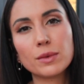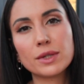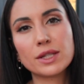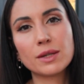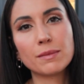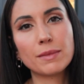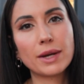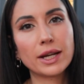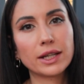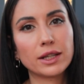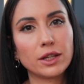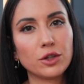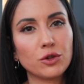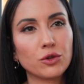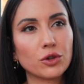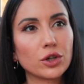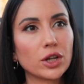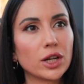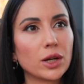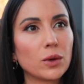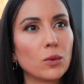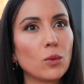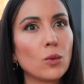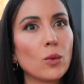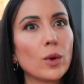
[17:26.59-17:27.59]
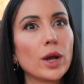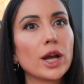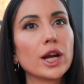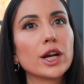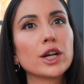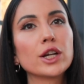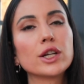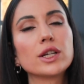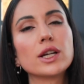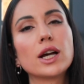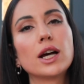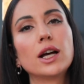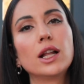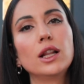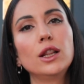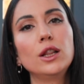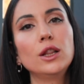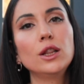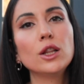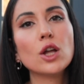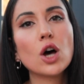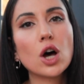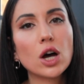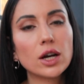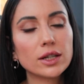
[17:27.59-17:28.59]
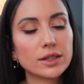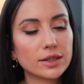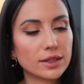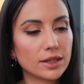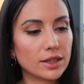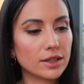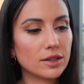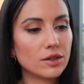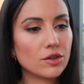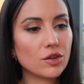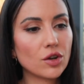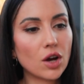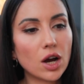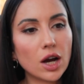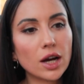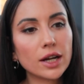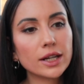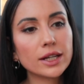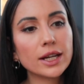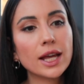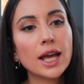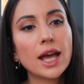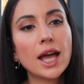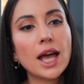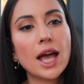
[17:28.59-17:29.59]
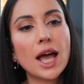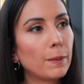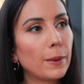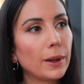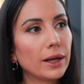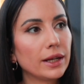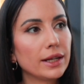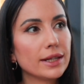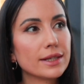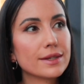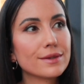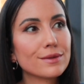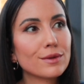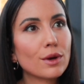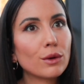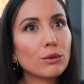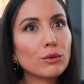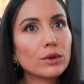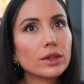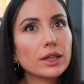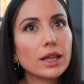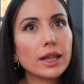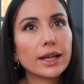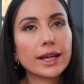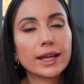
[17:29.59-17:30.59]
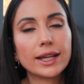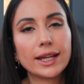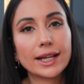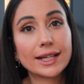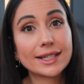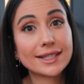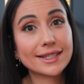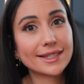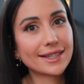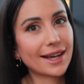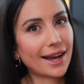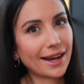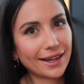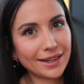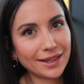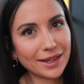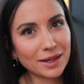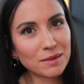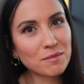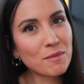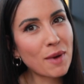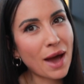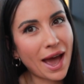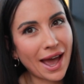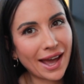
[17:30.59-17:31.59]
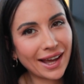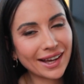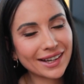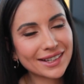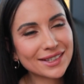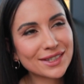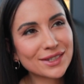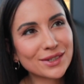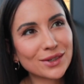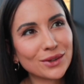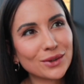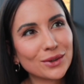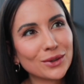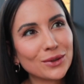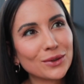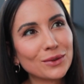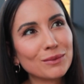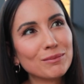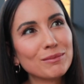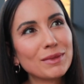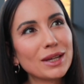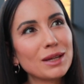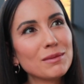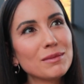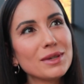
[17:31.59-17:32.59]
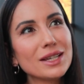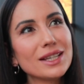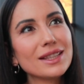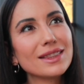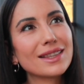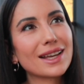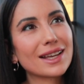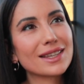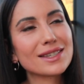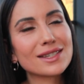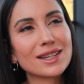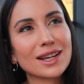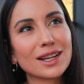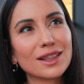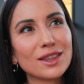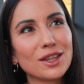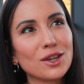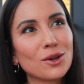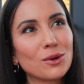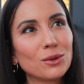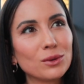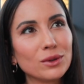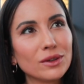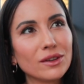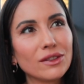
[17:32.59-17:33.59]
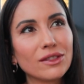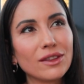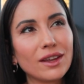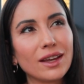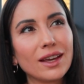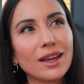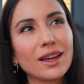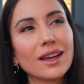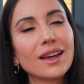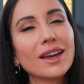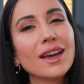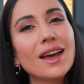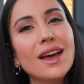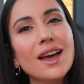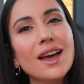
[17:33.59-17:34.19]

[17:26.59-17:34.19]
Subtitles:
It's a bag that you're gonna wear a lot, a ton, but it's not really like an exciting bag. So maybe that's like the only thing.